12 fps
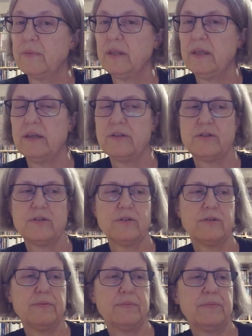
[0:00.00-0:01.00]

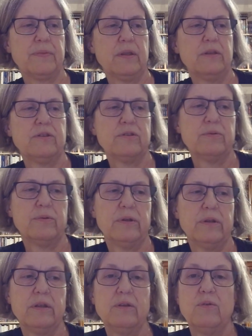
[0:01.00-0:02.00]
Yes, it's
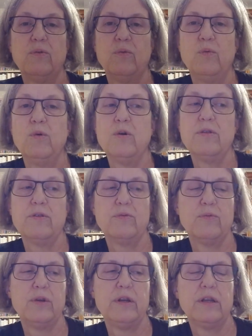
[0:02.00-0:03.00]
worth
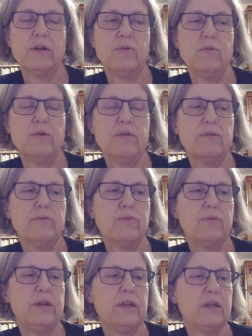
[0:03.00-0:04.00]
reading,
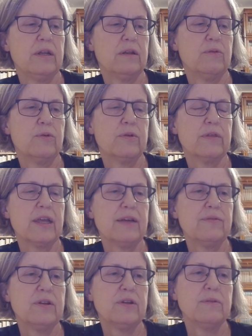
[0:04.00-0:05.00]
worth
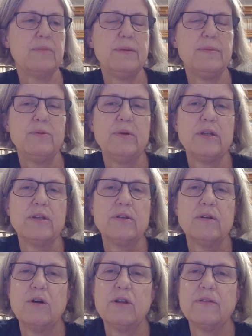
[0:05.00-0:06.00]
having, and maybe reading
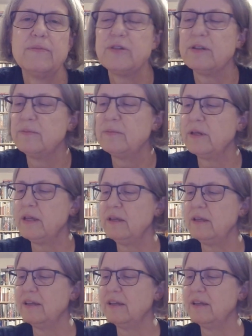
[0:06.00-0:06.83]
all of them someday.